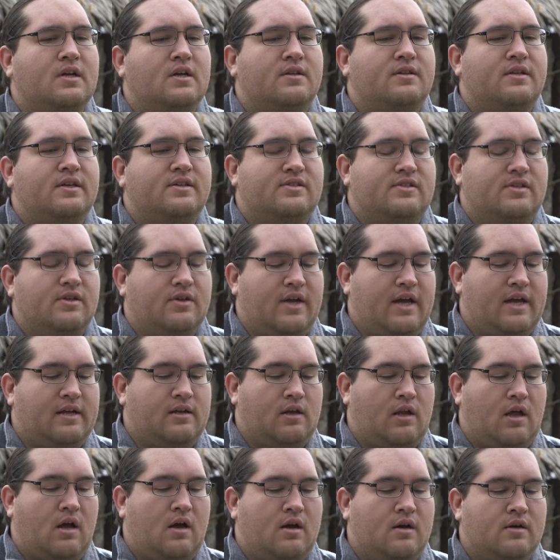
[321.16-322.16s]
they still had
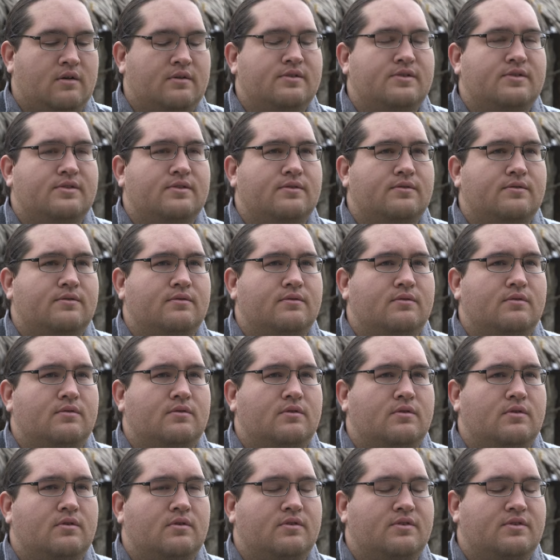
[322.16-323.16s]
logs
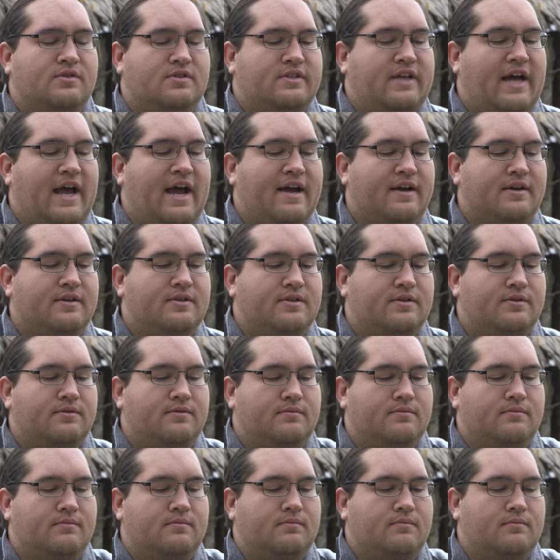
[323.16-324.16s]
stacked,
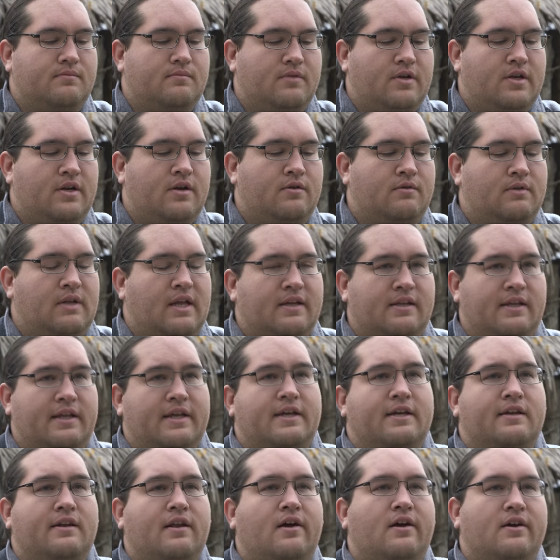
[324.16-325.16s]
you know, like
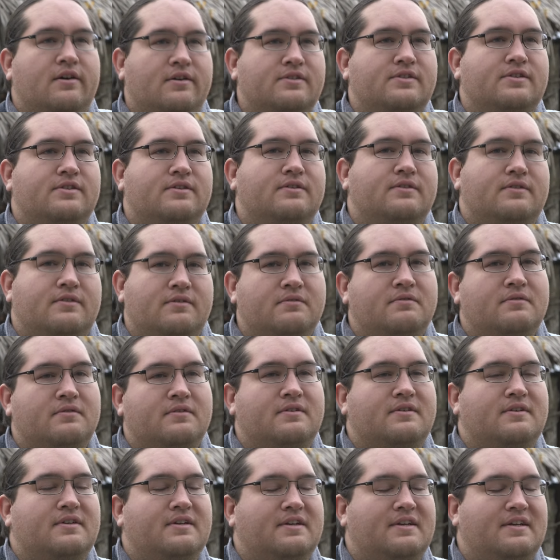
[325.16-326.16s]
Lincoln logs,
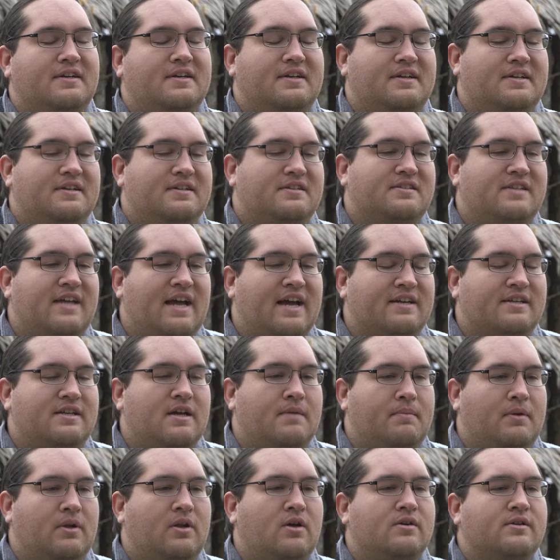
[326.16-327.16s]
stacked
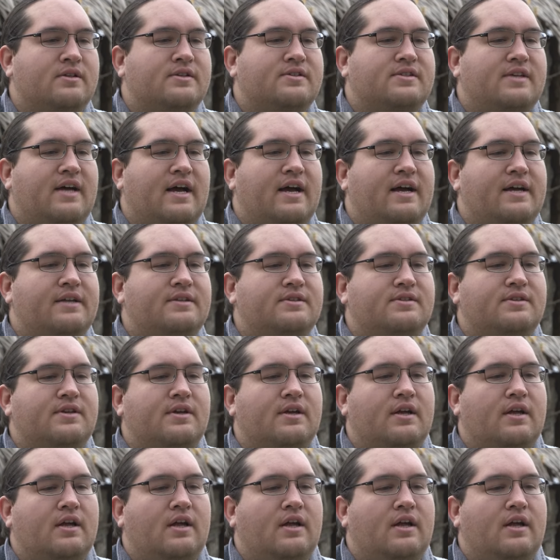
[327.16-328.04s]
up along the sides.